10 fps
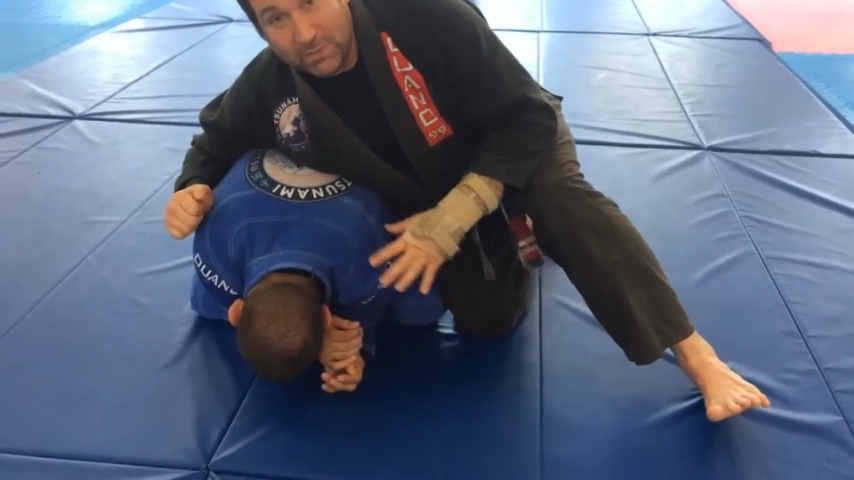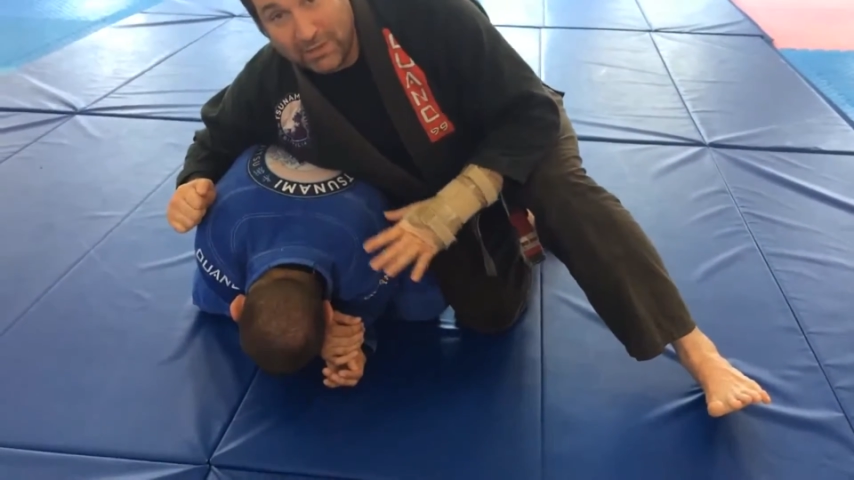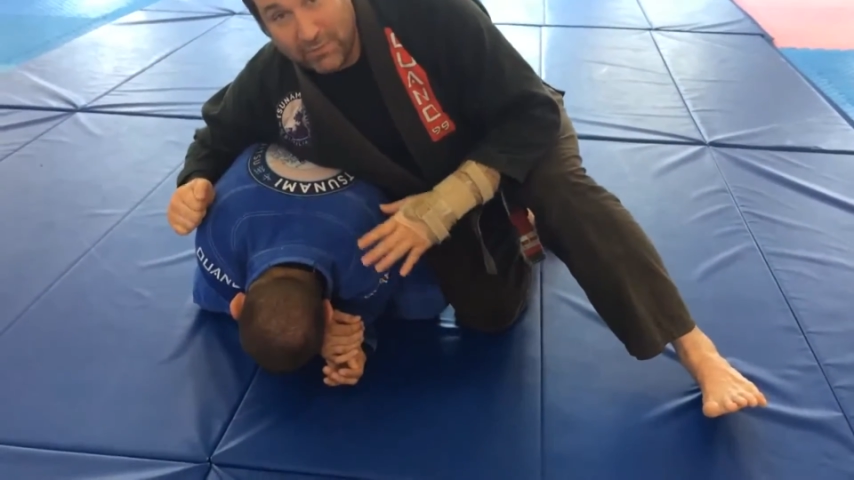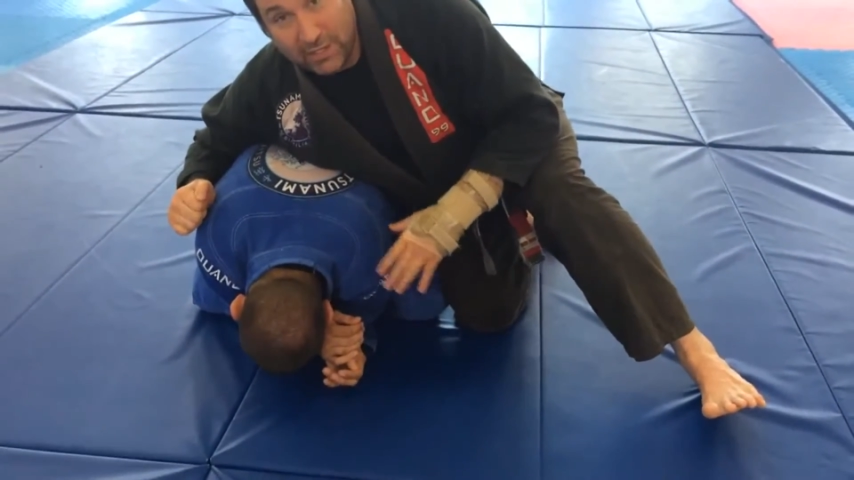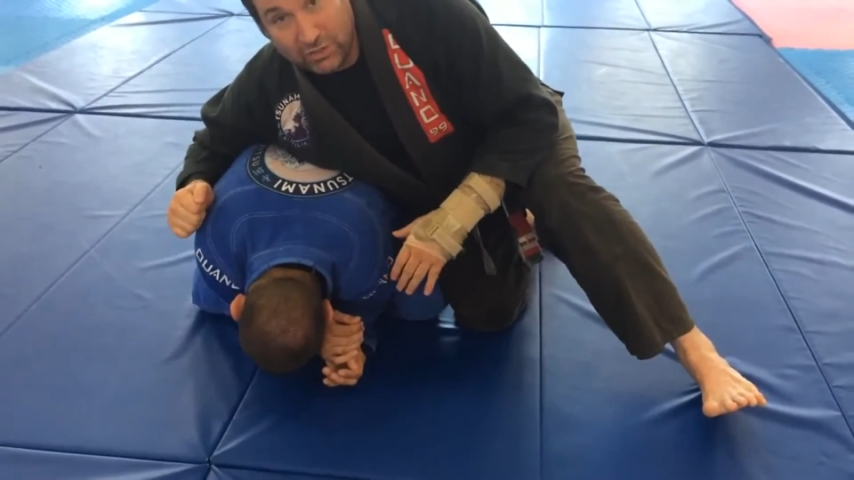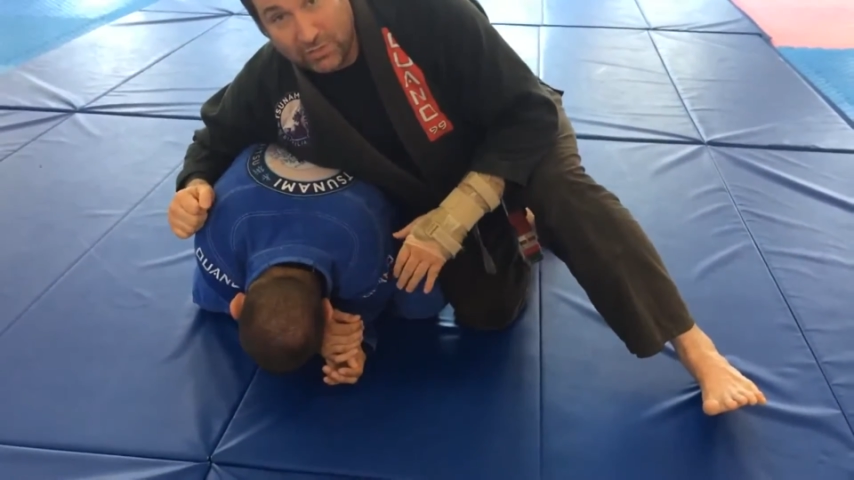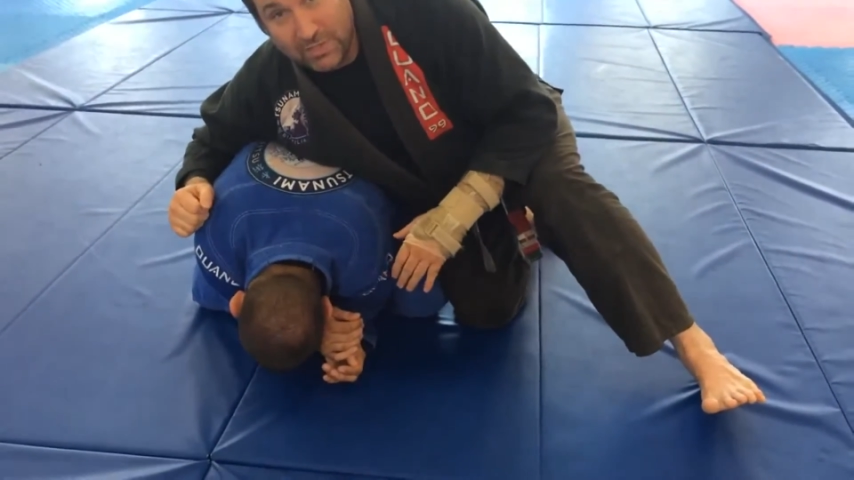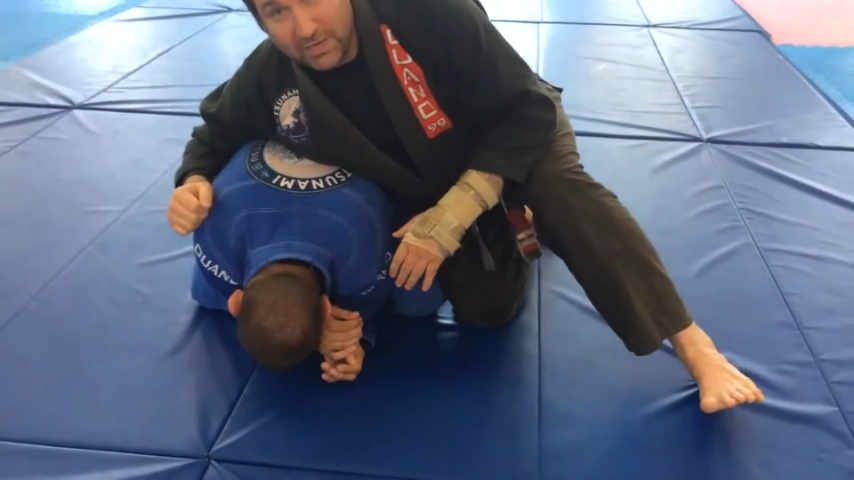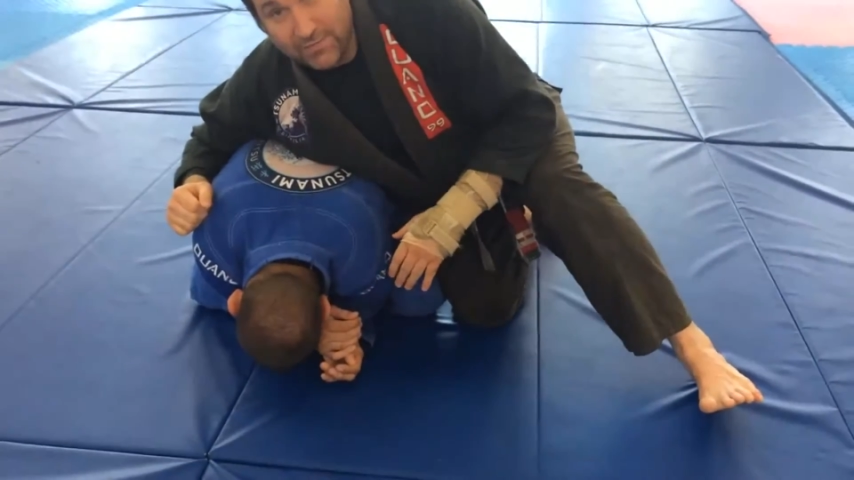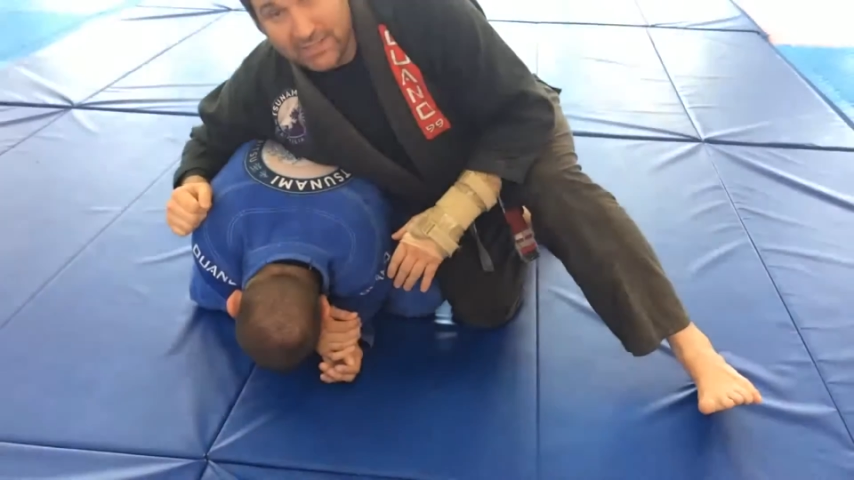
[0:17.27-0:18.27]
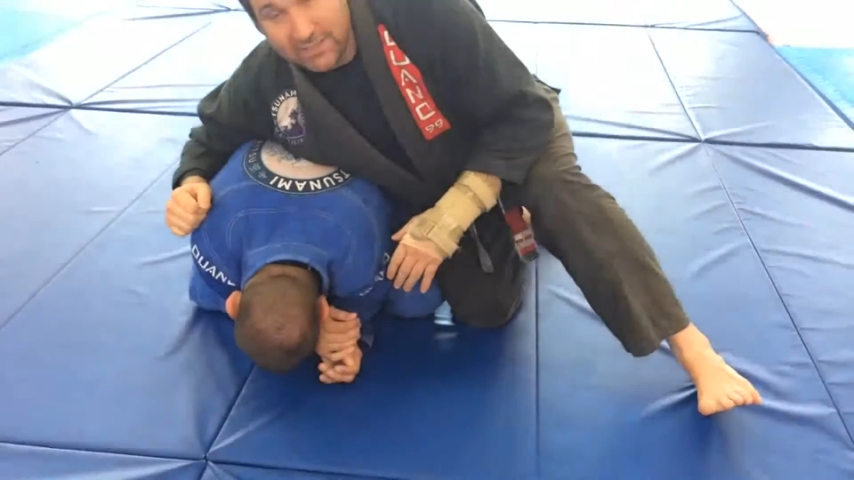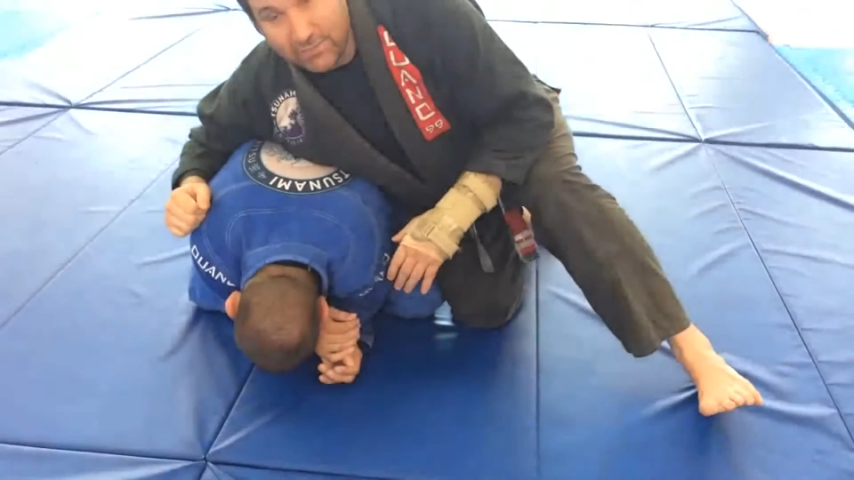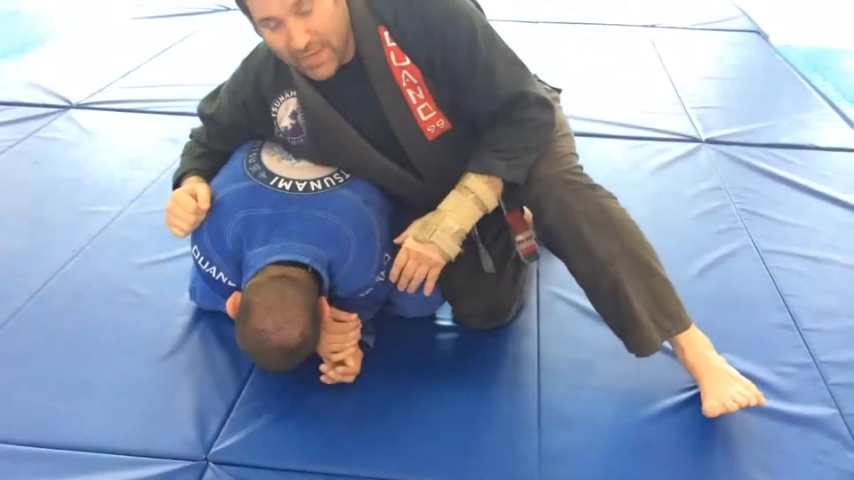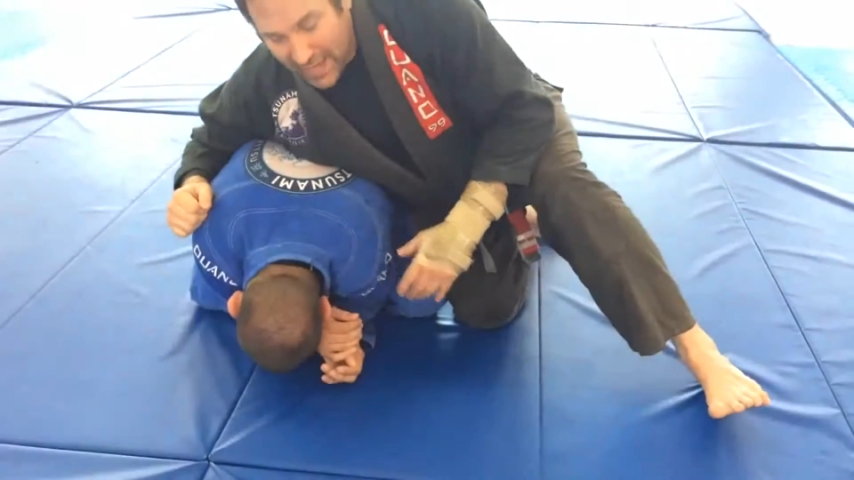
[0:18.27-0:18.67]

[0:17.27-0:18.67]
being extremely defensive.